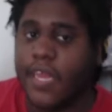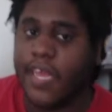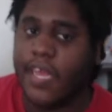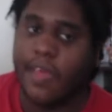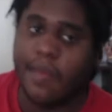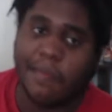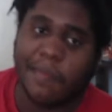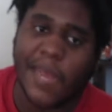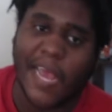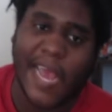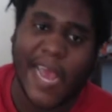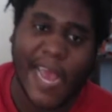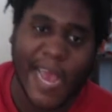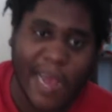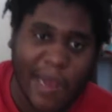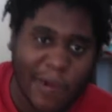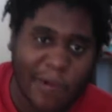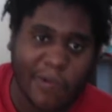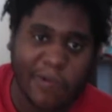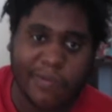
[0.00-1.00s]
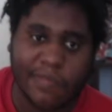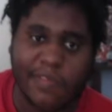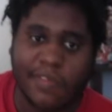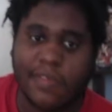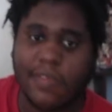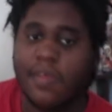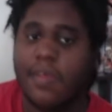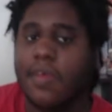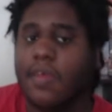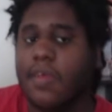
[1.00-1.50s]
him out,
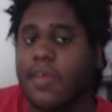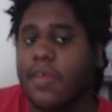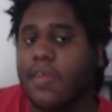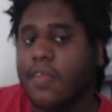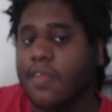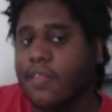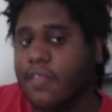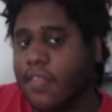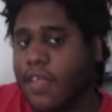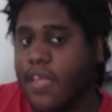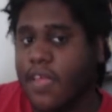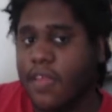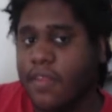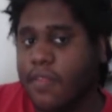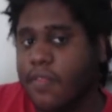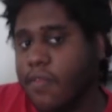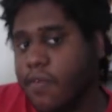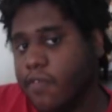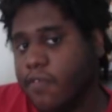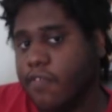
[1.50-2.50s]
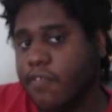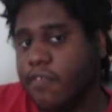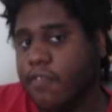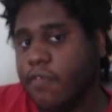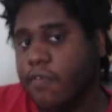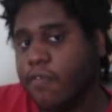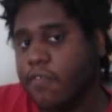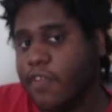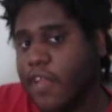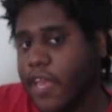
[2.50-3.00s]
then
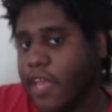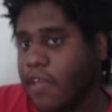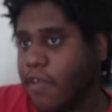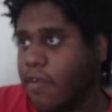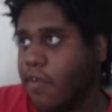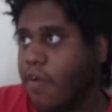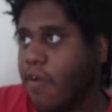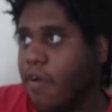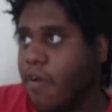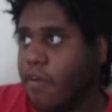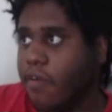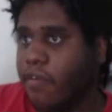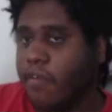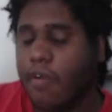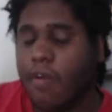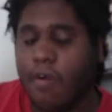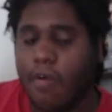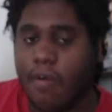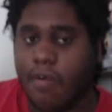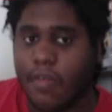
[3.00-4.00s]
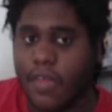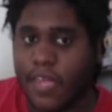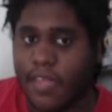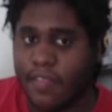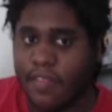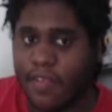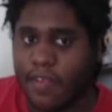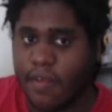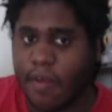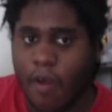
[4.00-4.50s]
there's like a card called, I
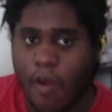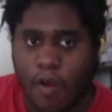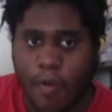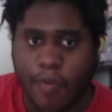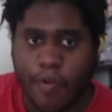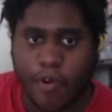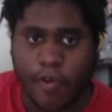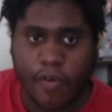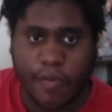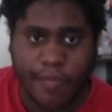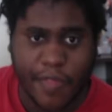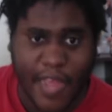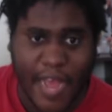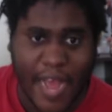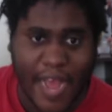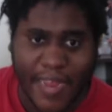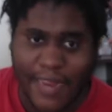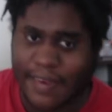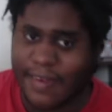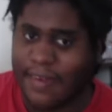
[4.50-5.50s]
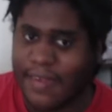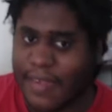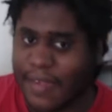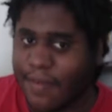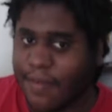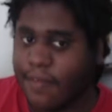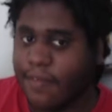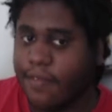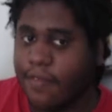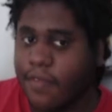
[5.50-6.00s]
think, Arbiter of the
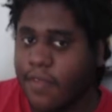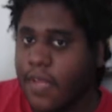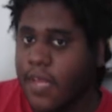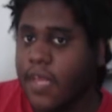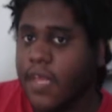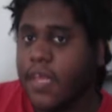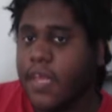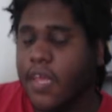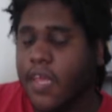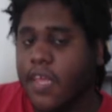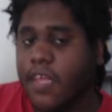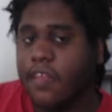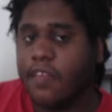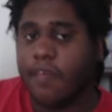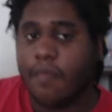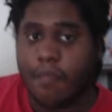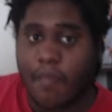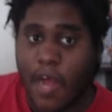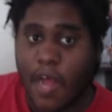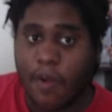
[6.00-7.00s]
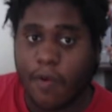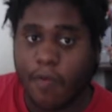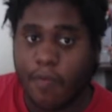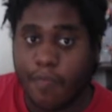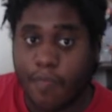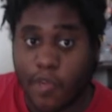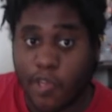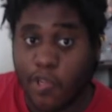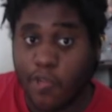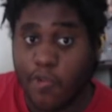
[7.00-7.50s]
Ideals. It's a mono
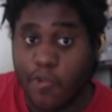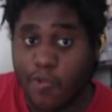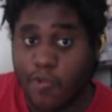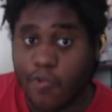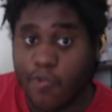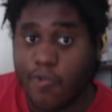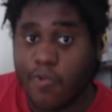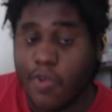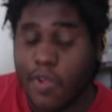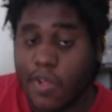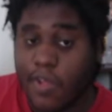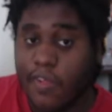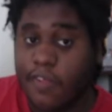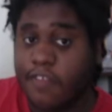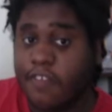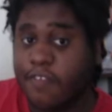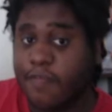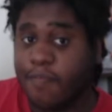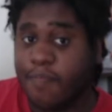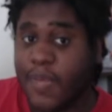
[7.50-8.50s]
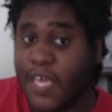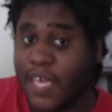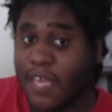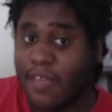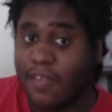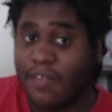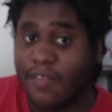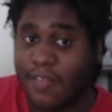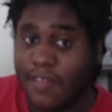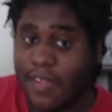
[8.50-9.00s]
blue
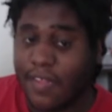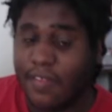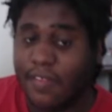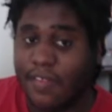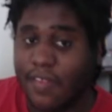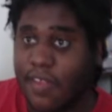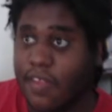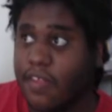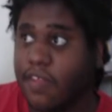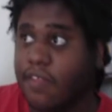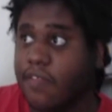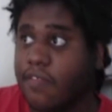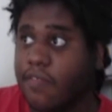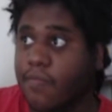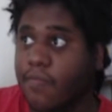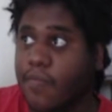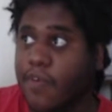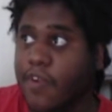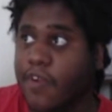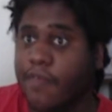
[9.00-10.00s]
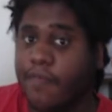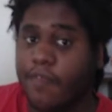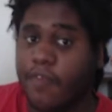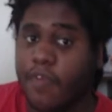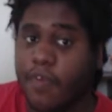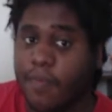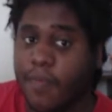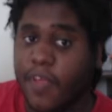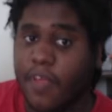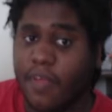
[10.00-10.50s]
Sphinx that says whenever
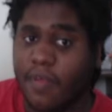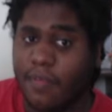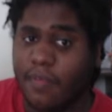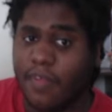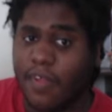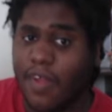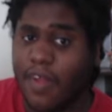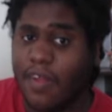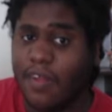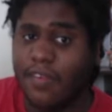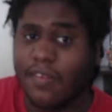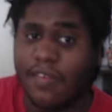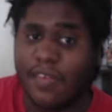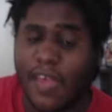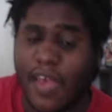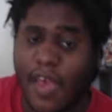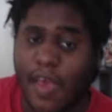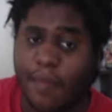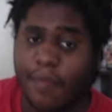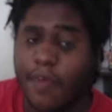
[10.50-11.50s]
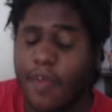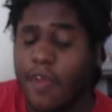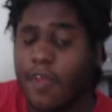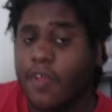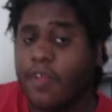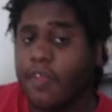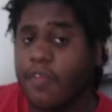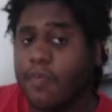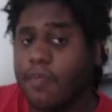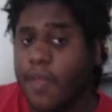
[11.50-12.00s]
he becomes untapped,
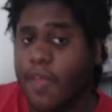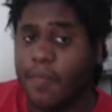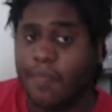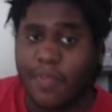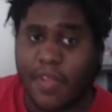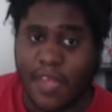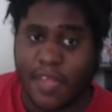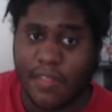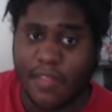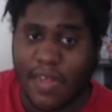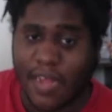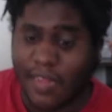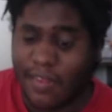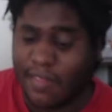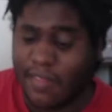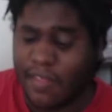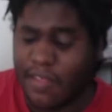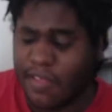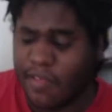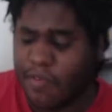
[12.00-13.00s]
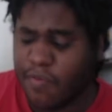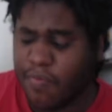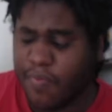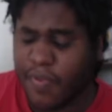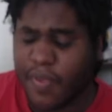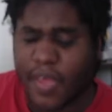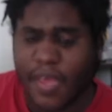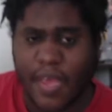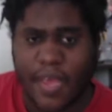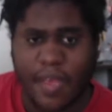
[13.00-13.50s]
you may play I think you
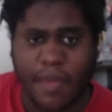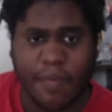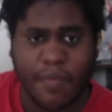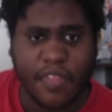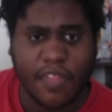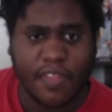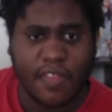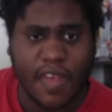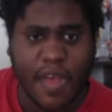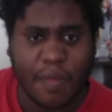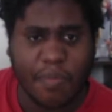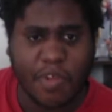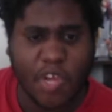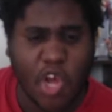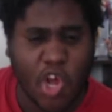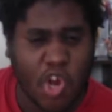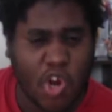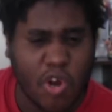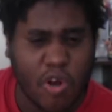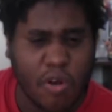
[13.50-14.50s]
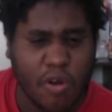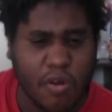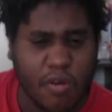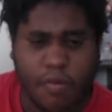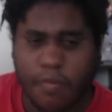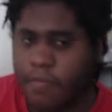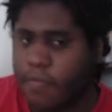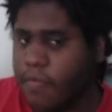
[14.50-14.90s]
play with the top card